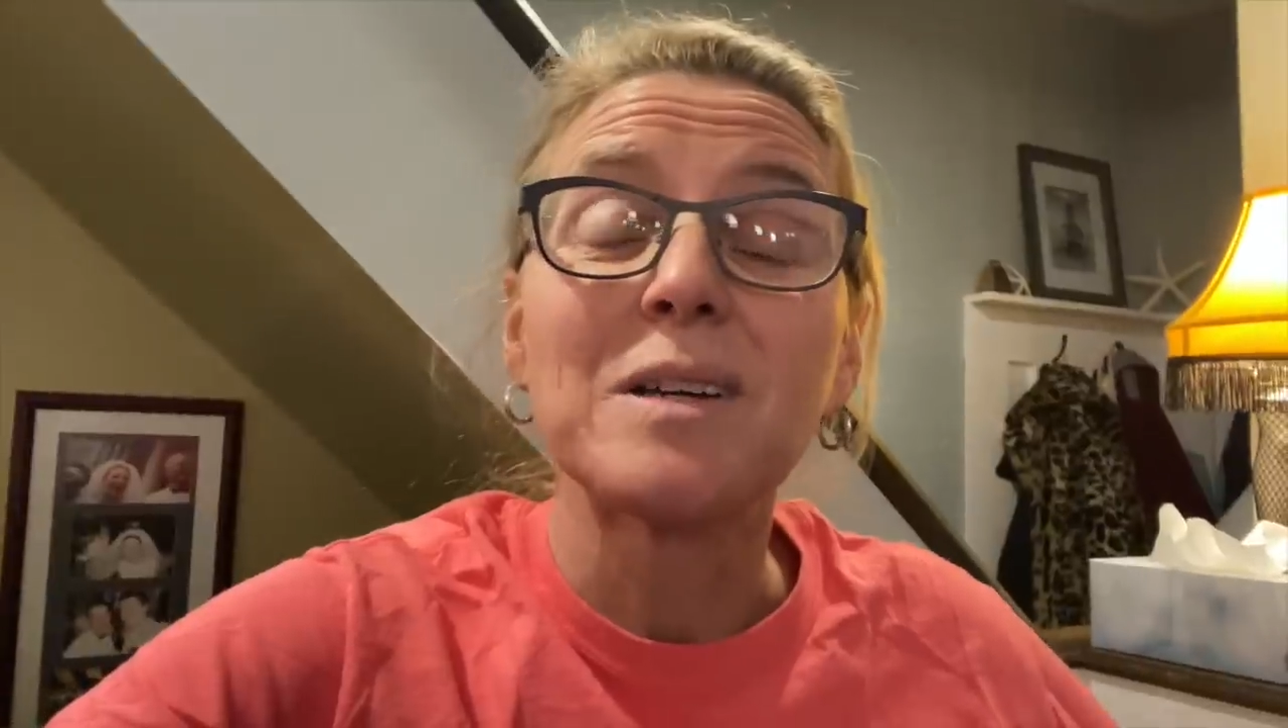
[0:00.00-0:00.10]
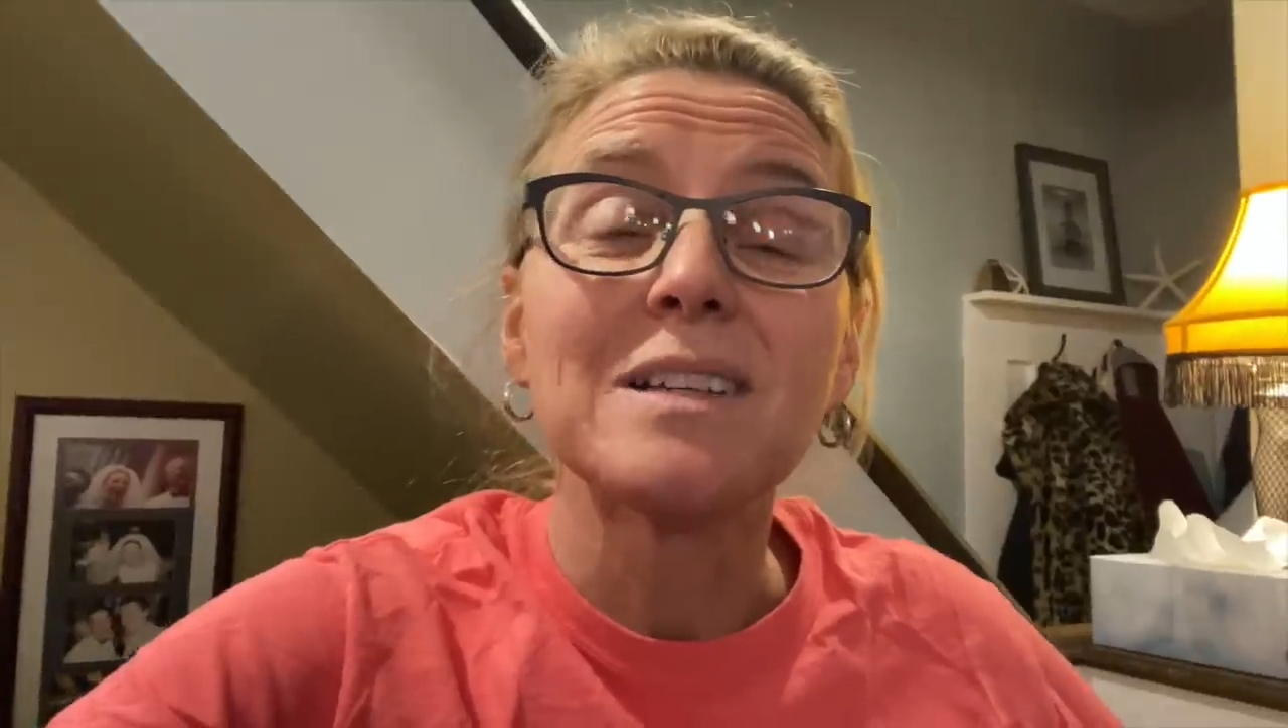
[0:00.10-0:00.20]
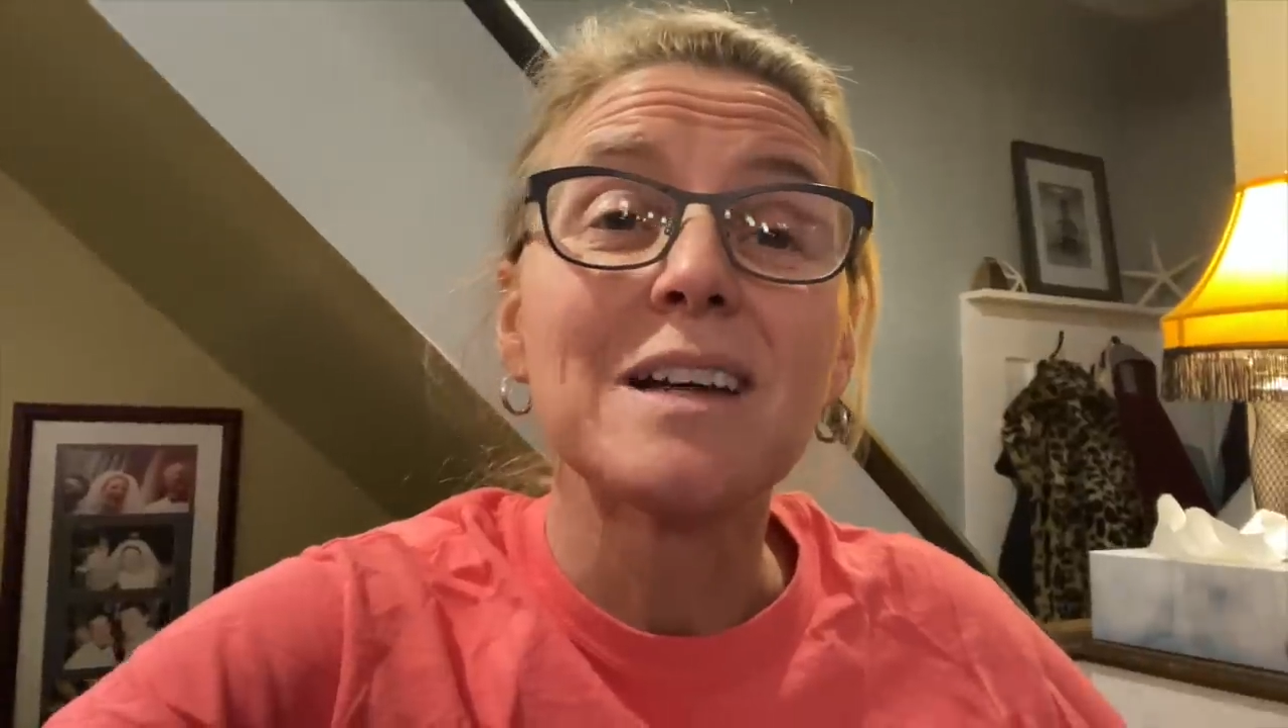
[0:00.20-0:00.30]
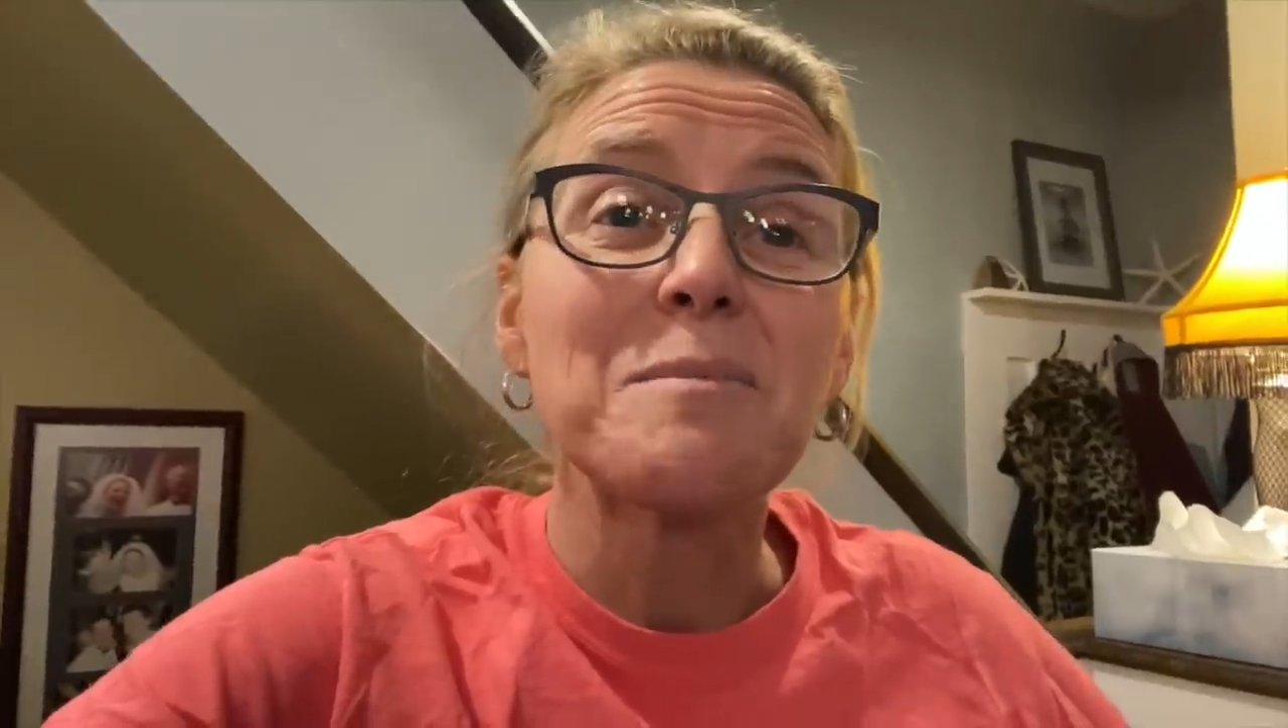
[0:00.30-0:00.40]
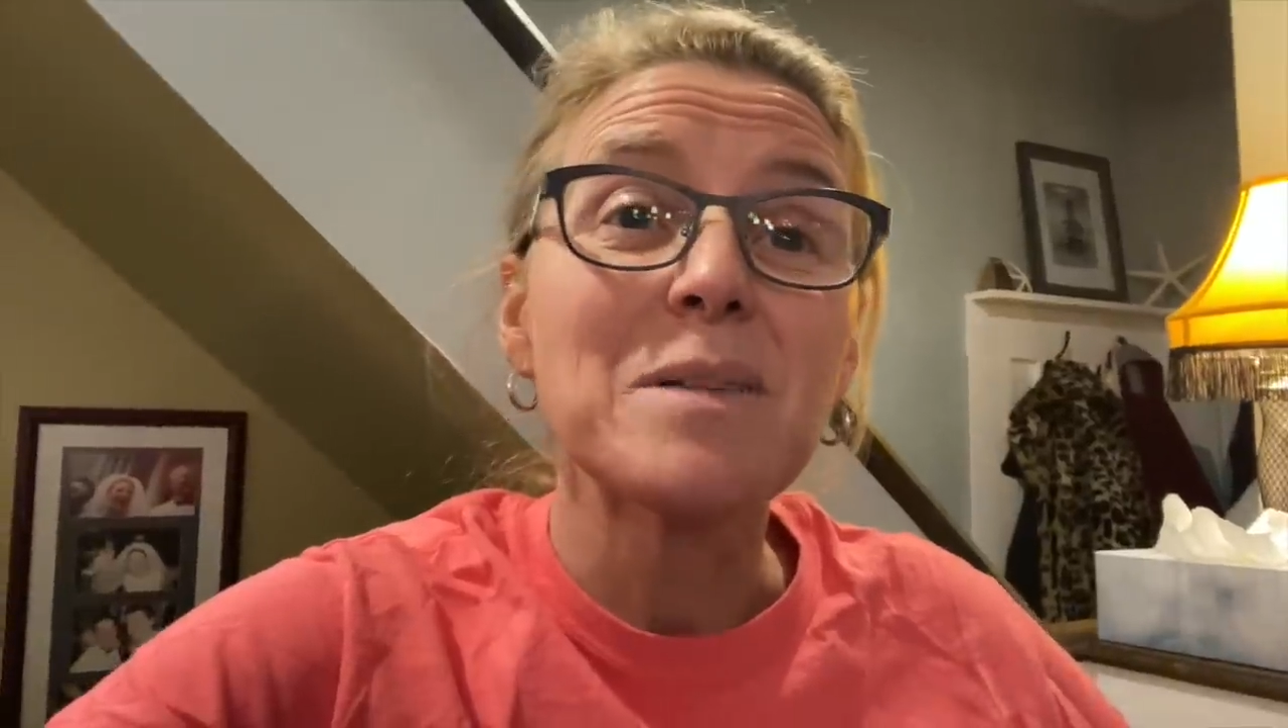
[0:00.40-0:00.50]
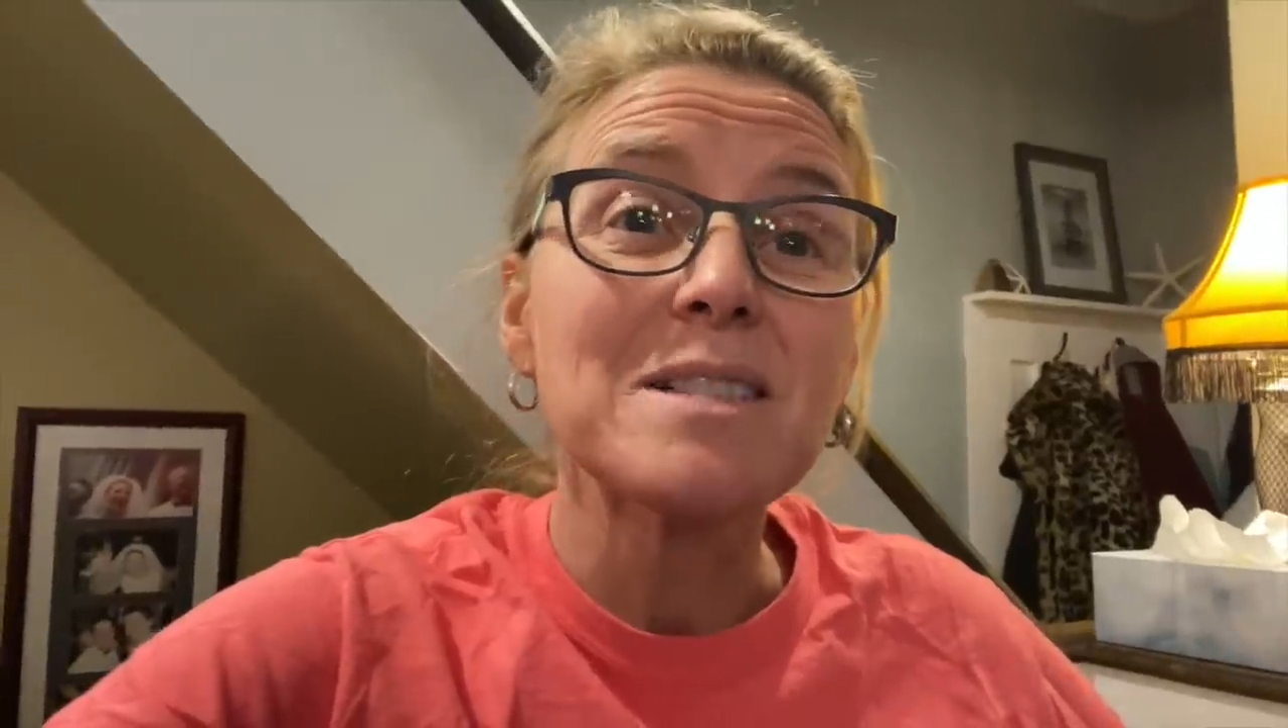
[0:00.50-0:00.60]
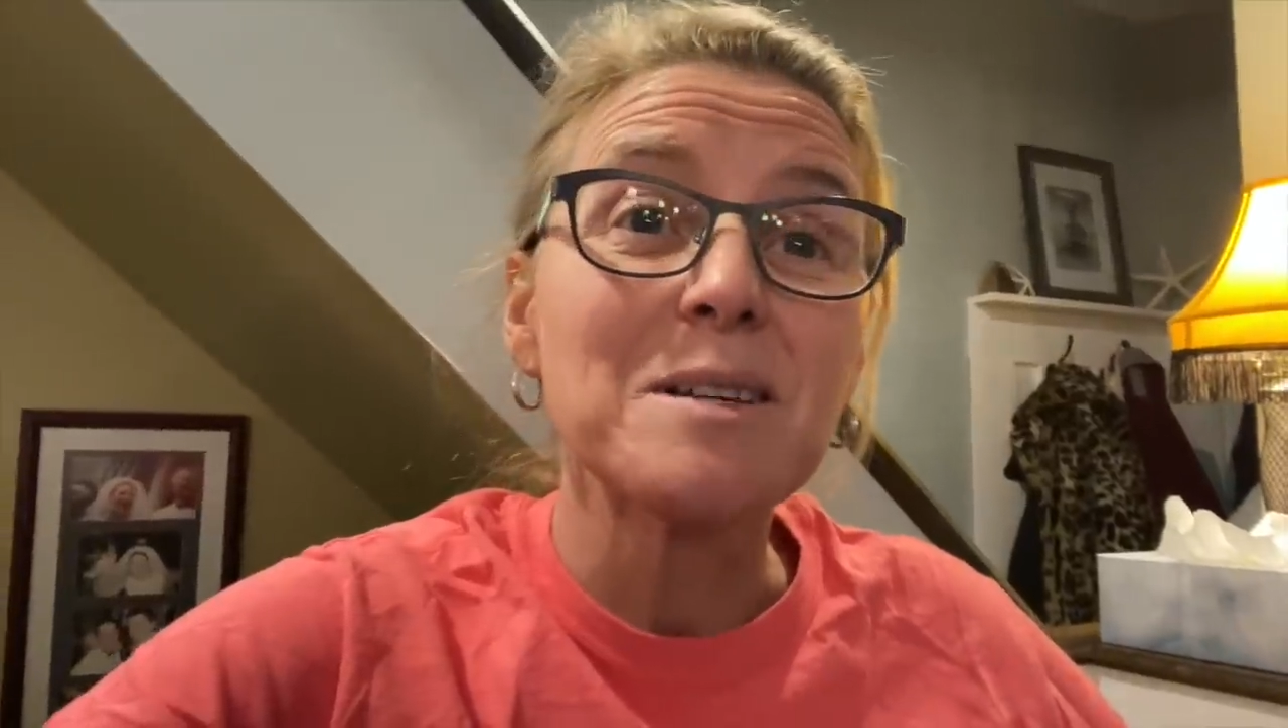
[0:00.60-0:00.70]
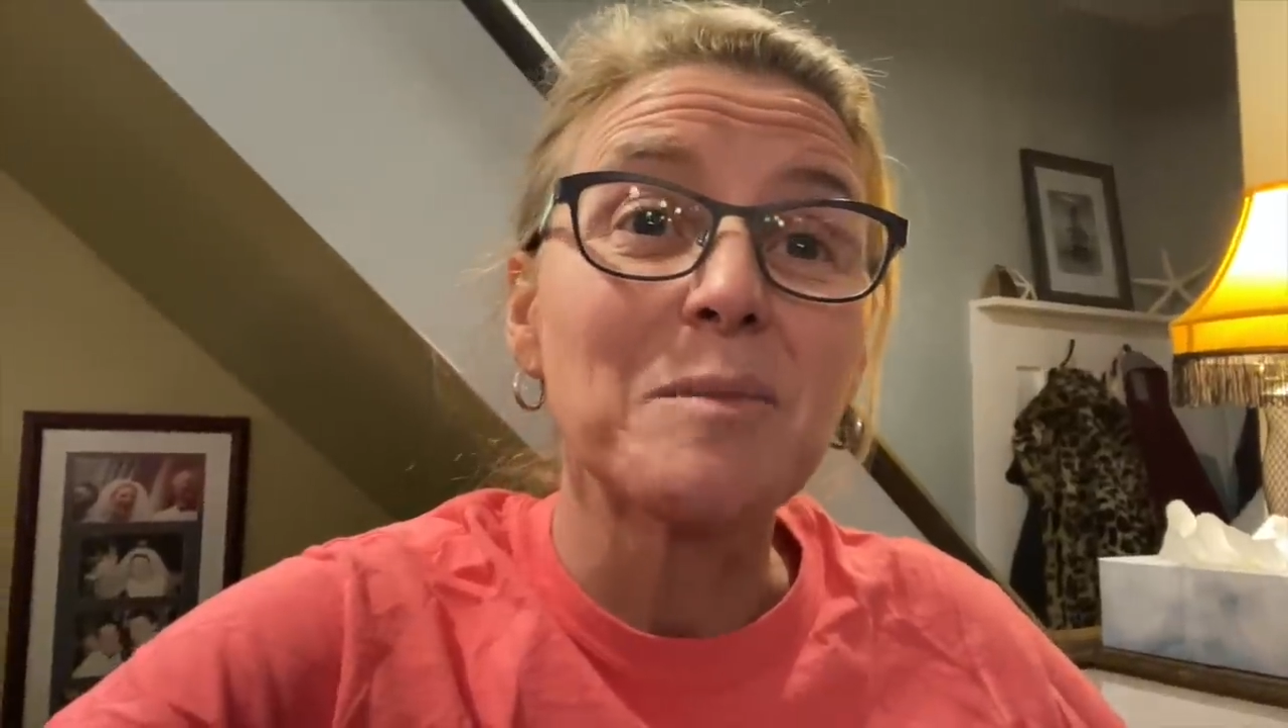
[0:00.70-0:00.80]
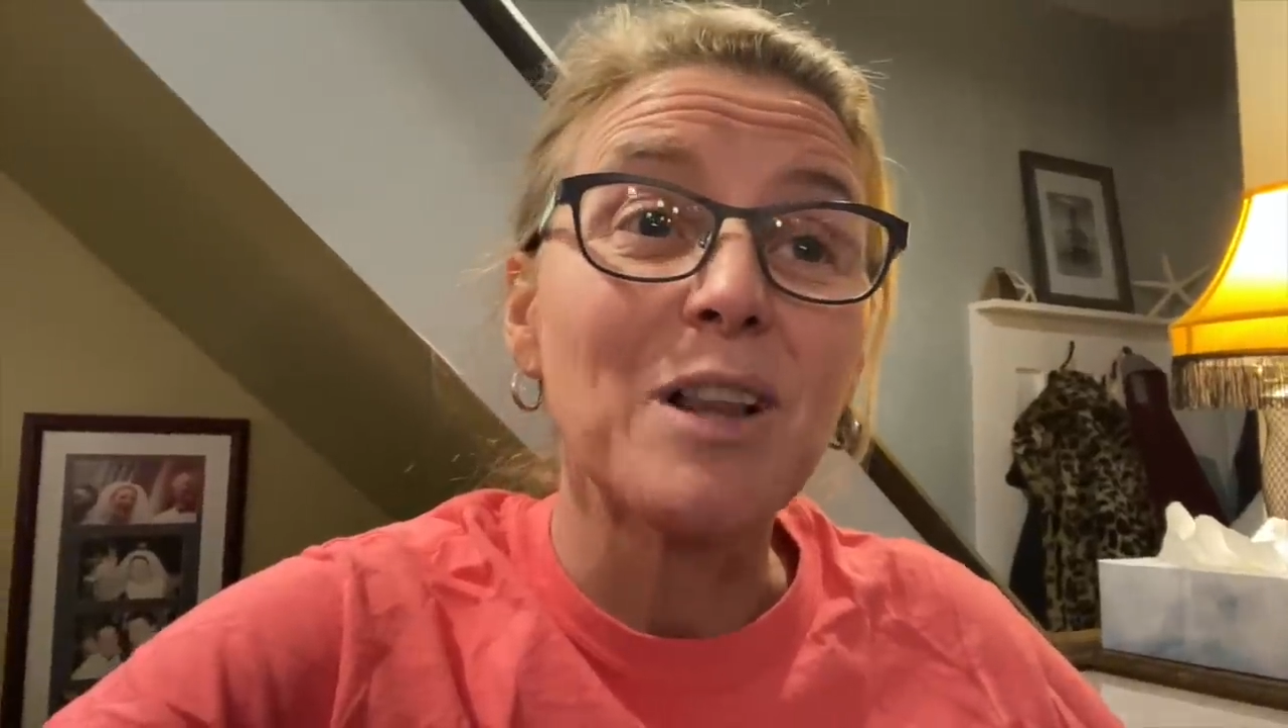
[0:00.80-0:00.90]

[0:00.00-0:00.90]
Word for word: and I miss him a